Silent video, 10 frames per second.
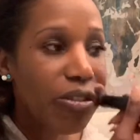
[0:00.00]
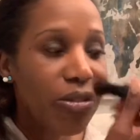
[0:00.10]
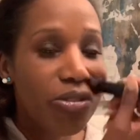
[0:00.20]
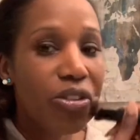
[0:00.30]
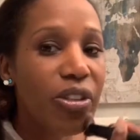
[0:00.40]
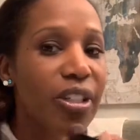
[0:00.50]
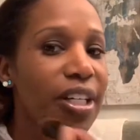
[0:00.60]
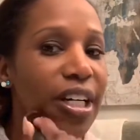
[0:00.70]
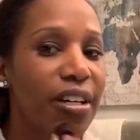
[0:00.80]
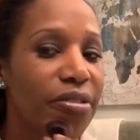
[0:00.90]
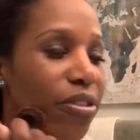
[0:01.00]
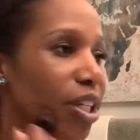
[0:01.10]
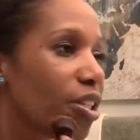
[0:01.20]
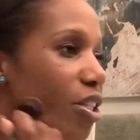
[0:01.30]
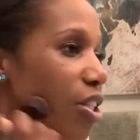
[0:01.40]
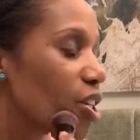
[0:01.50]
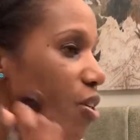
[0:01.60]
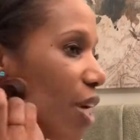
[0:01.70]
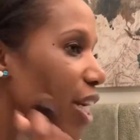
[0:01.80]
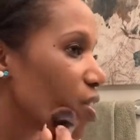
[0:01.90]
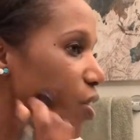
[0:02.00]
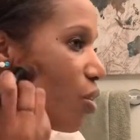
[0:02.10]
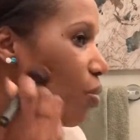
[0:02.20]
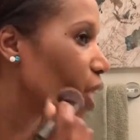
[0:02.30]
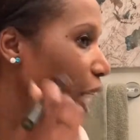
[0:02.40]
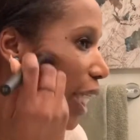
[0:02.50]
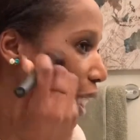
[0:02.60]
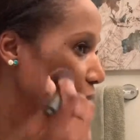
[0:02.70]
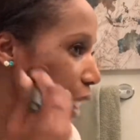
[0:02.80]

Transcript: you full coverage. So I do like